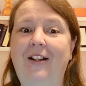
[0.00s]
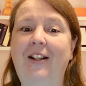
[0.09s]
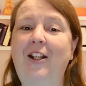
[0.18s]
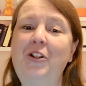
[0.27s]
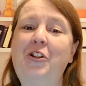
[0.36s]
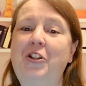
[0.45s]

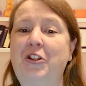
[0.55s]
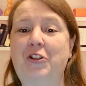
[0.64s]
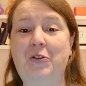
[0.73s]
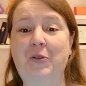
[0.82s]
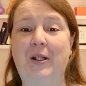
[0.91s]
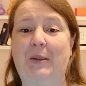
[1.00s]
Kirsha
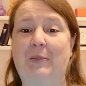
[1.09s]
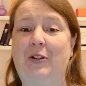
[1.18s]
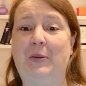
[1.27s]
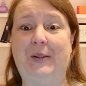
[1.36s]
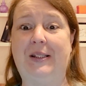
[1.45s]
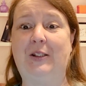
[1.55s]
screamed.
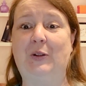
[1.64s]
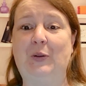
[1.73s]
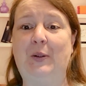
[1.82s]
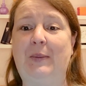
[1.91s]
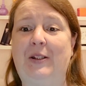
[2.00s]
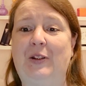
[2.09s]
She was
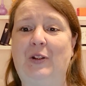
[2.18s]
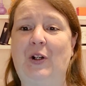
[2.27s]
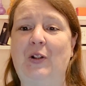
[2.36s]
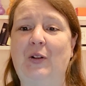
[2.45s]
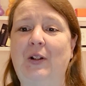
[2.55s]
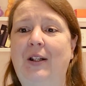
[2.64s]
extremely
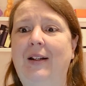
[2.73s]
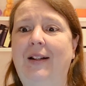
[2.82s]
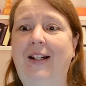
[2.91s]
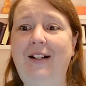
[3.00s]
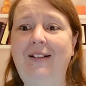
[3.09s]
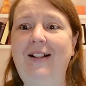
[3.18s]
startled.
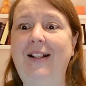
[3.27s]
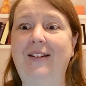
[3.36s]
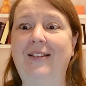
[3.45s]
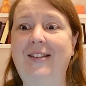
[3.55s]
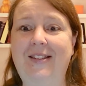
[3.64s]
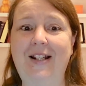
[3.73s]
Kirian,
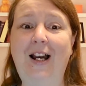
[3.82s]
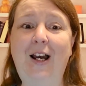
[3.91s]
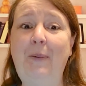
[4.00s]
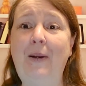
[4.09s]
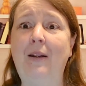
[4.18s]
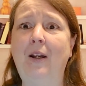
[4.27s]
stop
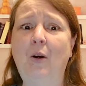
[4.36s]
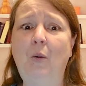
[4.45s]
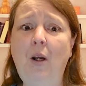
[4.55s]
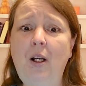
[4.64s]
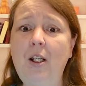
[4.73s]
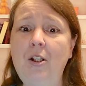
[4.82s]
it!
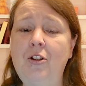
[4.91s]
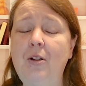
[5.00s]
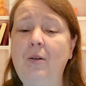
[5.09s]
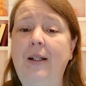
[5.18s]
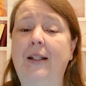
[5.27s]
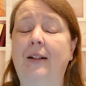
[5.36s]
What are
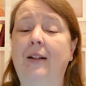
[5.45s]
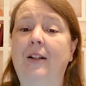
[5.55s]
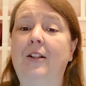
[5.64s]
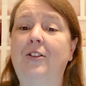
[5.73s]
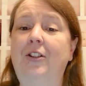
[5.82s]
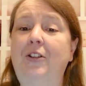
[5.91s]
you doing?
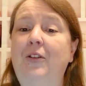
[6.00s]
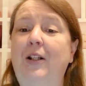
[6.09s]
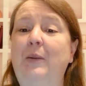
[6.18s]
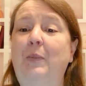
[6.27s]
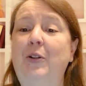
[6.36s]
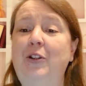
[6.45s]
She tried
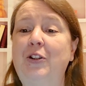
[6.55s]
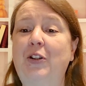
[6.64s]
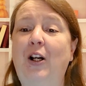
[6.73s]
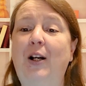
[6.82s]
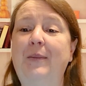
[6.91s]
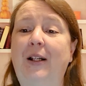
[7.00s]
to push his
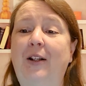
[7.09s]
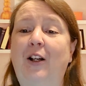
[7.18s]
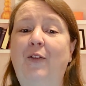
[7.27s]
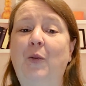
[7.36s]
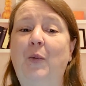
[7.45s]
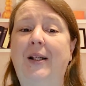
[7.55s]
arm down
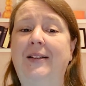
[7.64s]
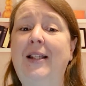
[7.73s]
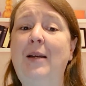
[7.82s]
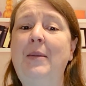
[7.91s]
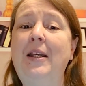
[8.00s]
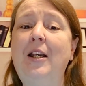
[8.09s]
off her waist.
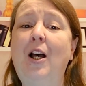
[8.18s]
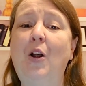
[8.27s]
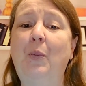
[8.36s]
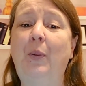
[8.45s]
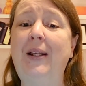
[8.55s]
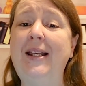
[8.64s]
Let me go!
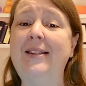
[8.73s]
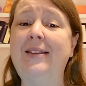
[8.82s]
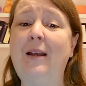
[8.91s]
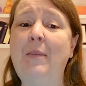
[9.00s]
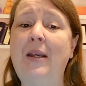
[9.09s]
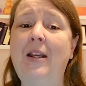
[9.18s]
Please,
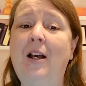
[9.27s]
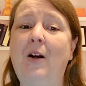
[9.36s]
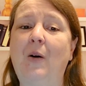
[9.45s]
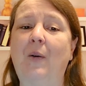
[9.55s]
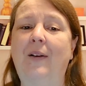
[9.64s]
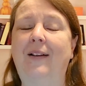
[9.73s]
let me go!